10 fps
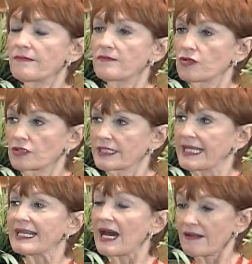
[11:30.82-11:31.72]
get out
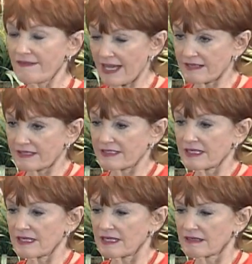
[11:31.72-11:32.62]
of that uh,
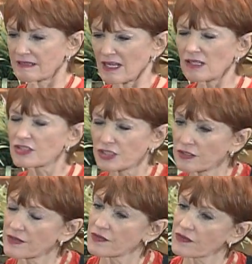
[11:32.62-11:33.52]
culture is
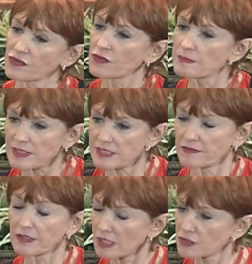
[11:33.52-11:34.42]
extremely difficult,
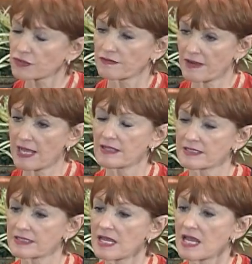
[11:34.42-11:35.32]
culture of violence.
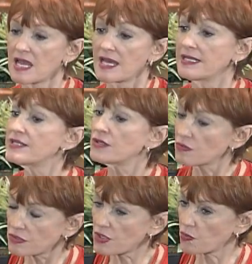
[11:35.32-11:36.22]
And I don't know
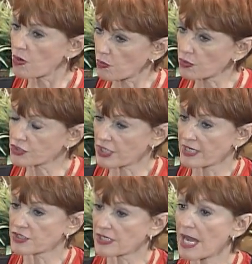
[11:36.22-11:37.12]
what will change it.
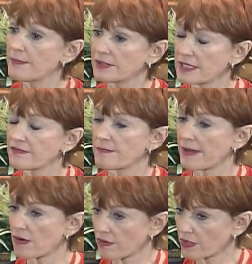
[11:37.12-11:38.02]
I believe empowering
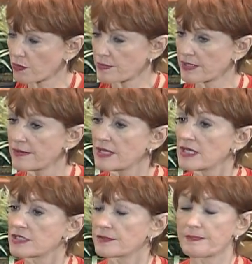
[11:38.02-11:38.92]
women to
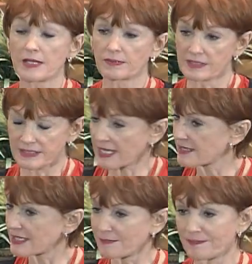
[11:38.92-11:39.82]
be able to stand up
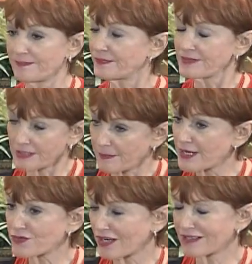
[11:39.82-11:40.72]
to the
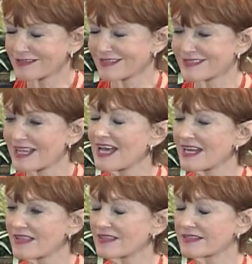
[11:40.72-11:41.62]
patriarchal society that,
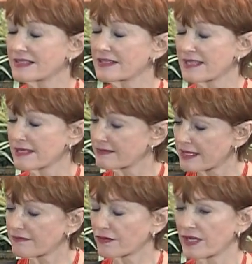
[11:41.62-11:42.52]
that, that they have
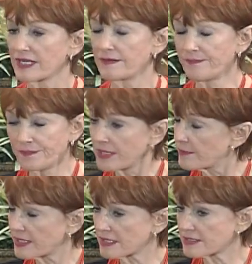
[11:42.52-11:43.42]
created mm. in many
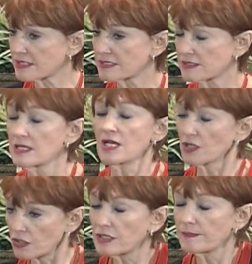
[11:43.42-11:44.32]
instances
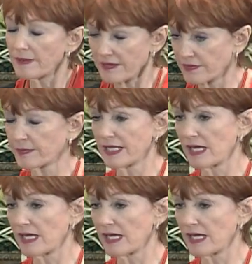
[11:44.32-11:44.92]
could possibly help.